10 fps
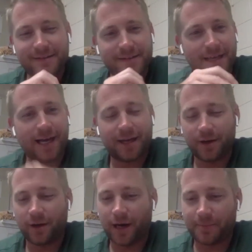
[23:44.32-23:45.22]
yeah,
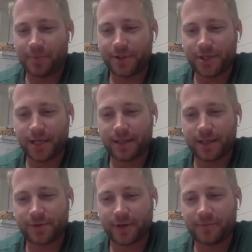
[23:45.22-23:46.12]
no, I appreciate it.
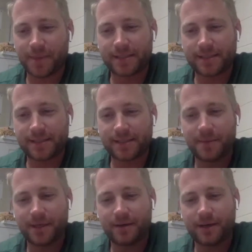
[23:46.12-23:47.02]
Thanks for giving me the
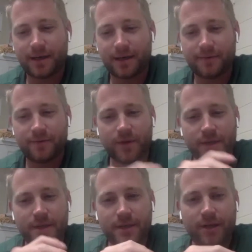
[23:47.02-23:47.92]
time. And
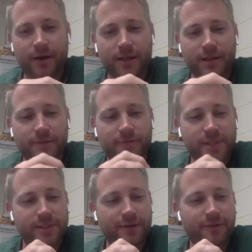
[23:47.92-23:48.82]
I
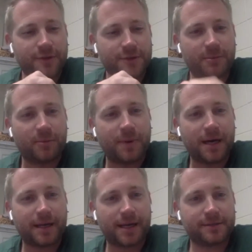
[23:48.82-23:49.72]
listened to the first couple of
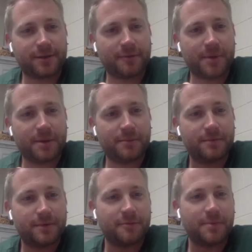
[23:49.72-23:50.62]
podcasts, so they've been
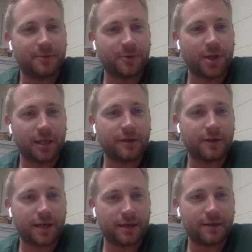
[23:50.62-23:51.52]
really
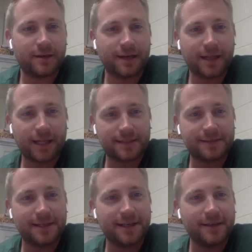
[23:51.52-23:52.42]
good. And I like to
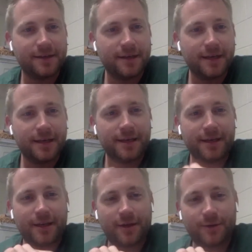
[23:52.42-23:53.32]
see,
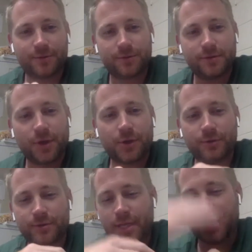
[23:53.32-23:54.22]

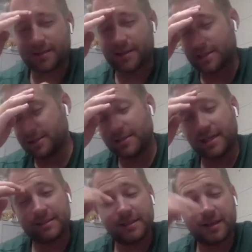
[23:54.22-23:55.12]
you, Jackson, as
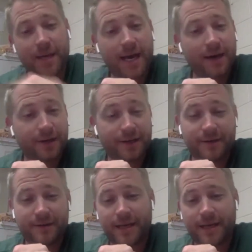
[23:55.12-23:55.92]
coming out and